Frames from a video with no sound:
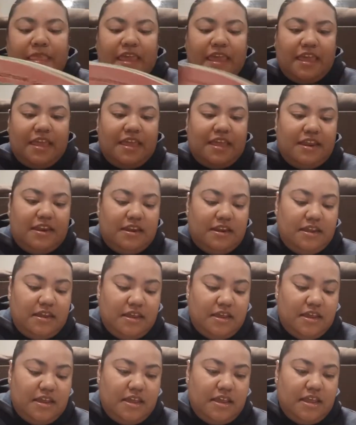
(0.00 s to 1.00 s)
and
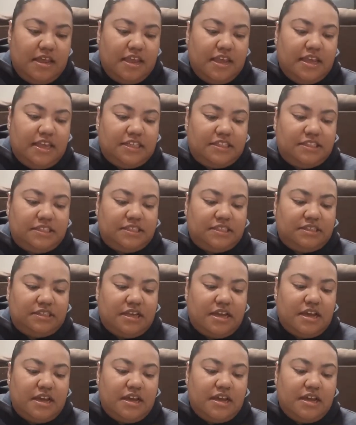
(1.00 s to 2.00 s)
it's
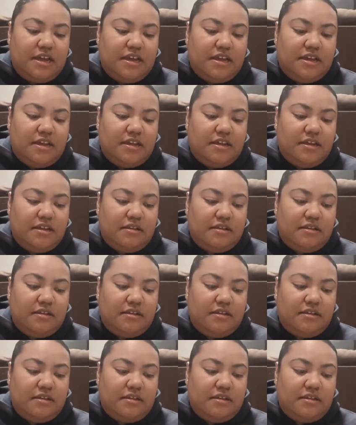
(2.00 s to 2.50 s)
uh,